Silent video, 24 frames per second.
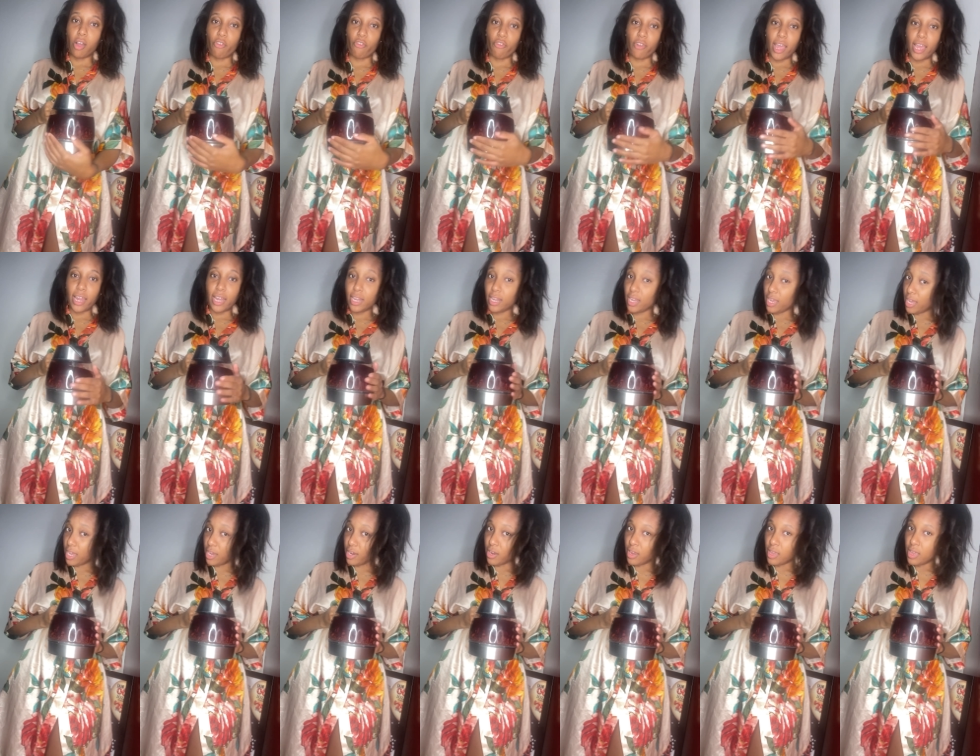right in
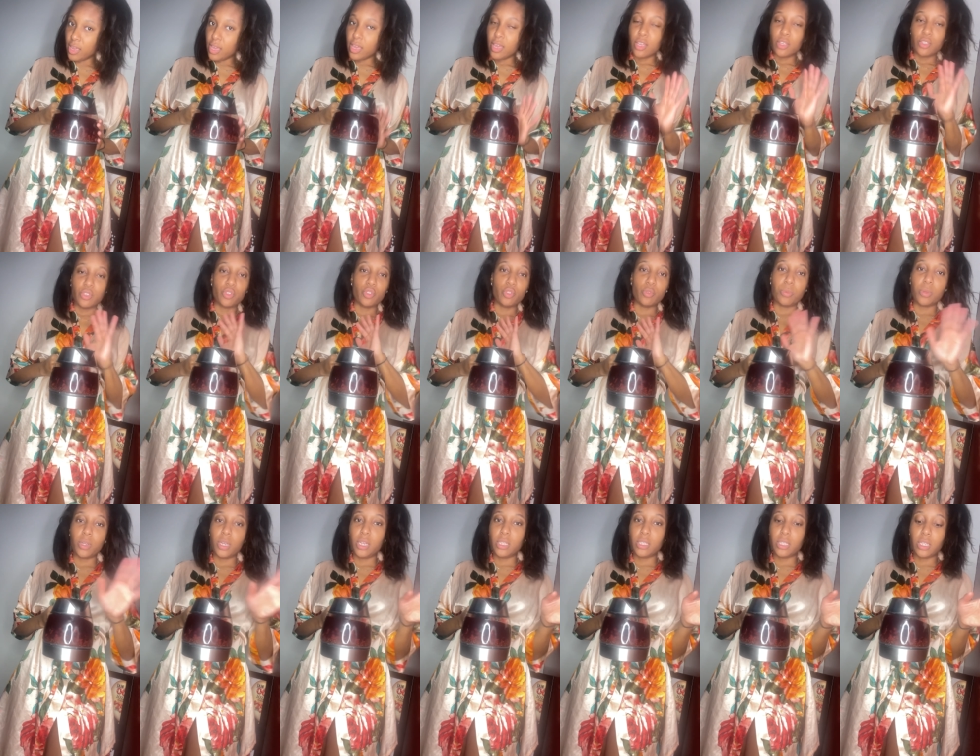here. Super
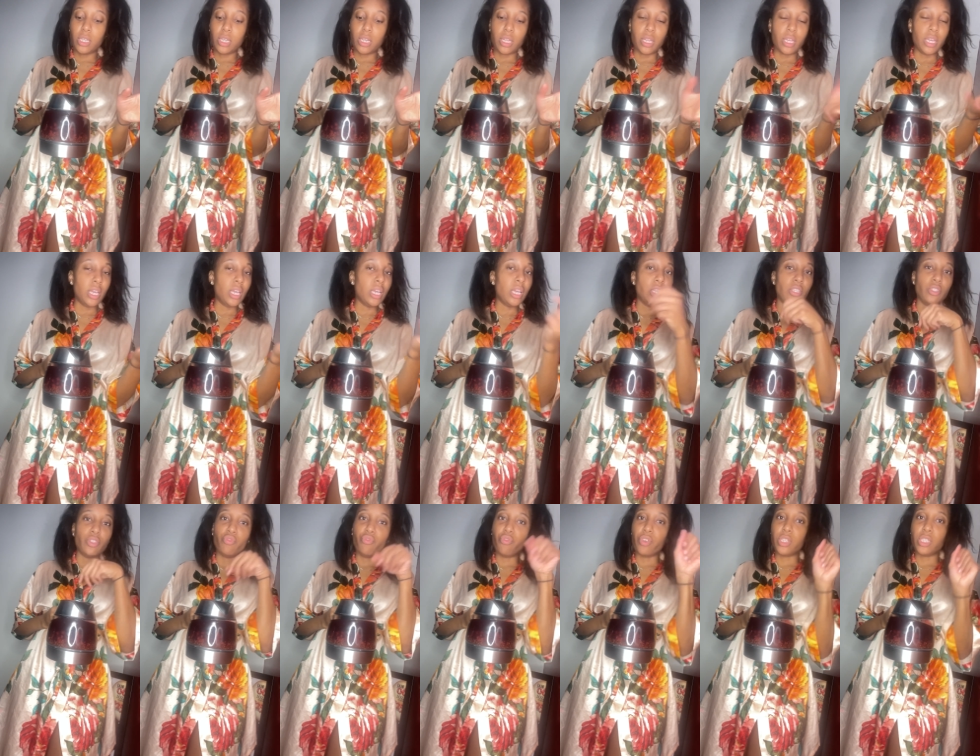easy to clean.
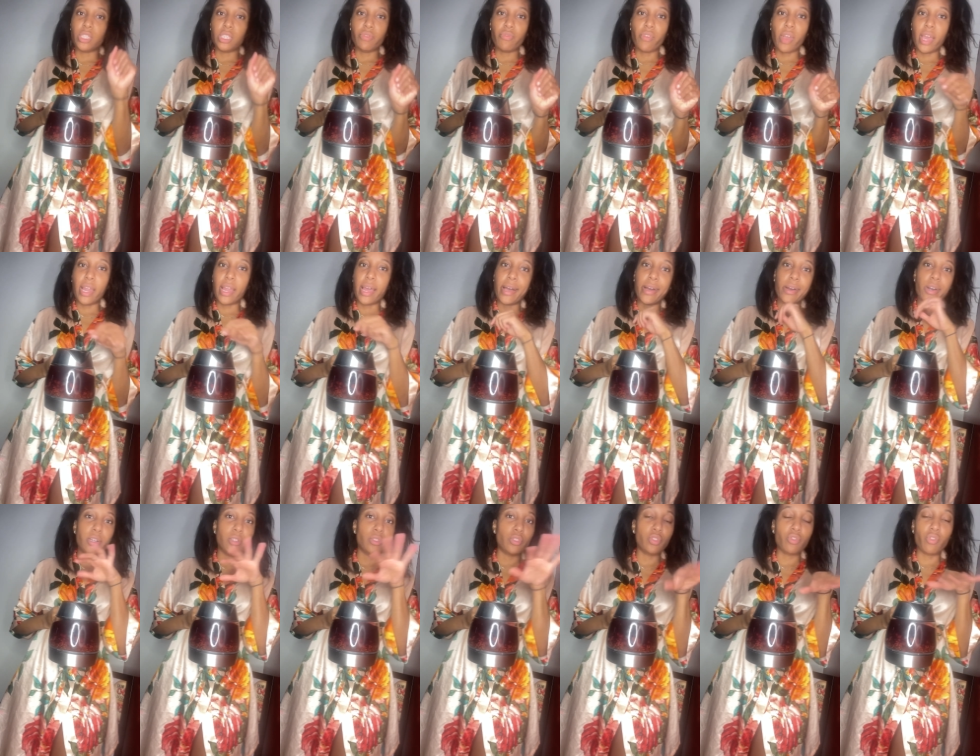You rinse it right
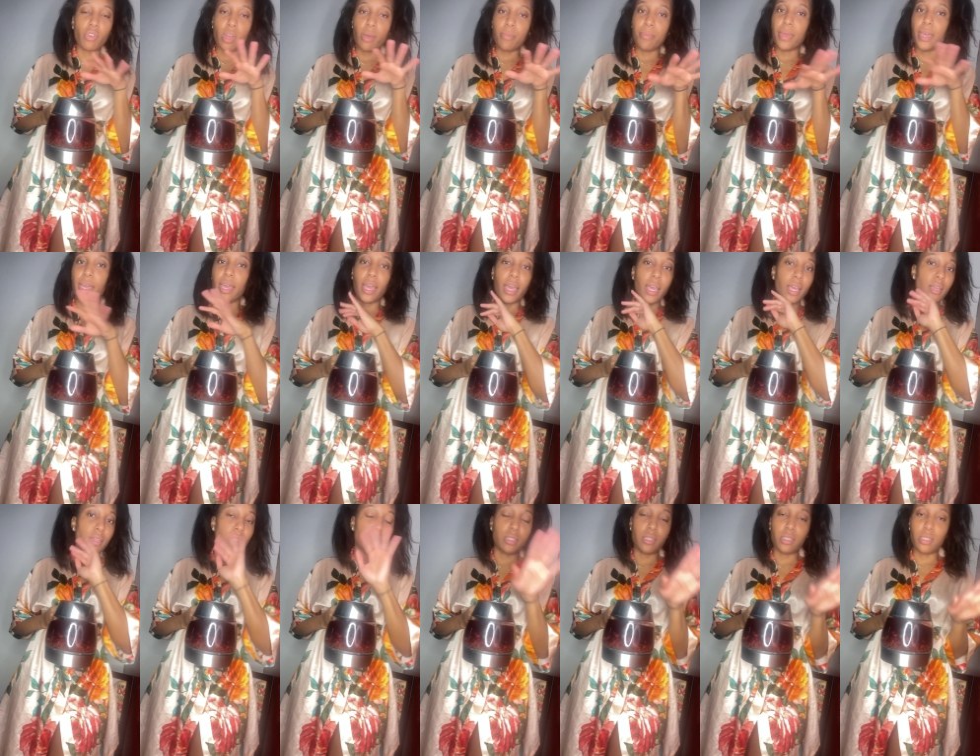out, scrub it.
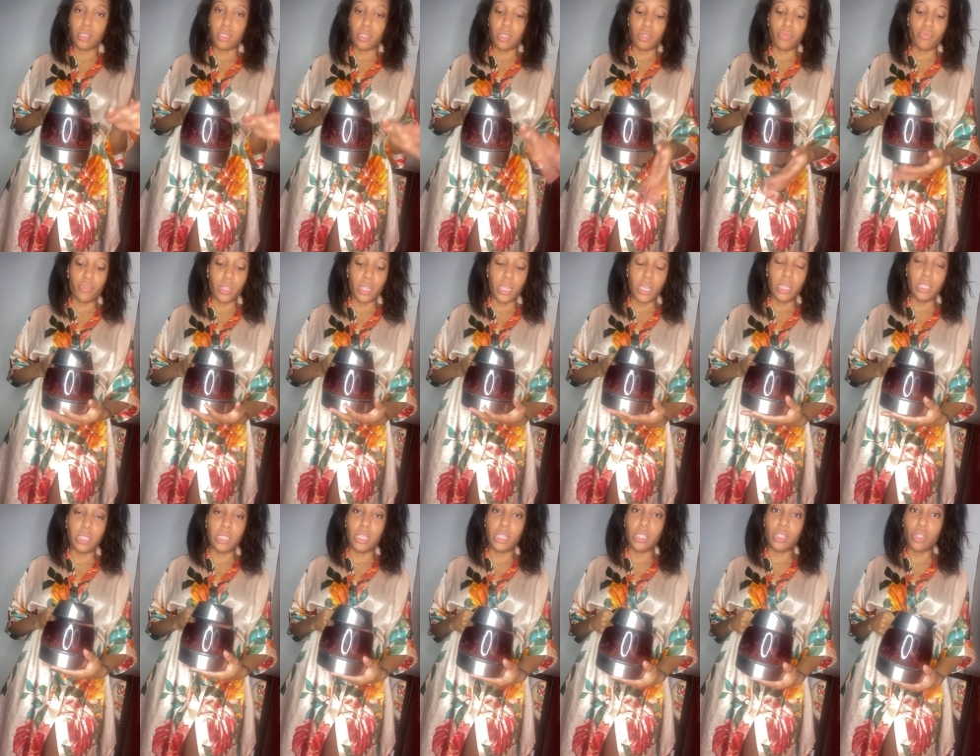It's just really
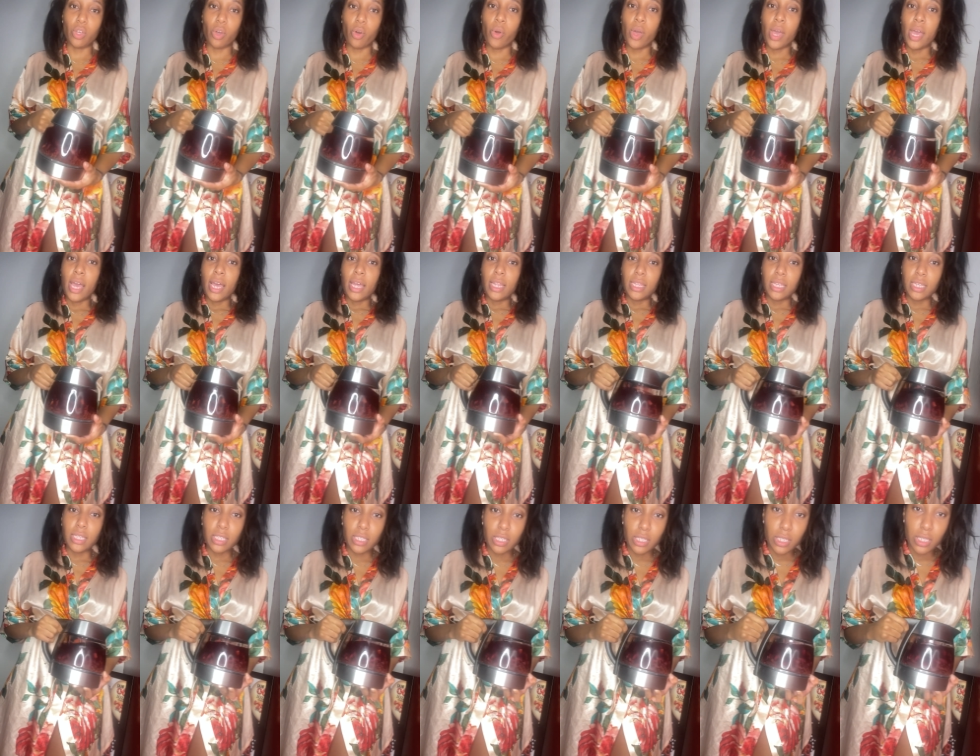easy. So
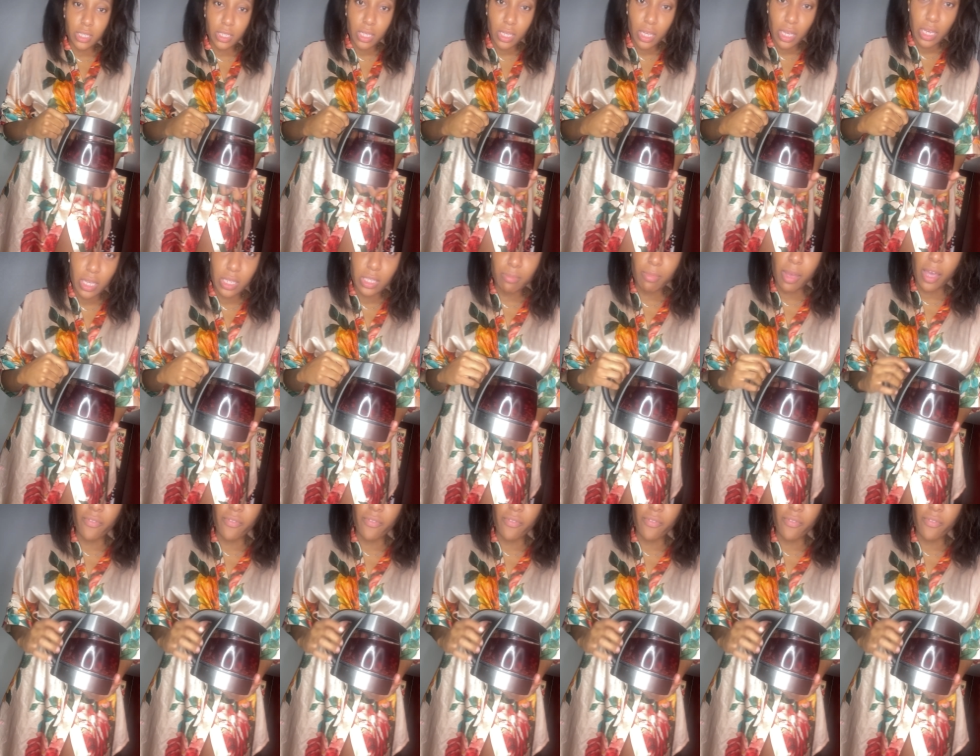this is my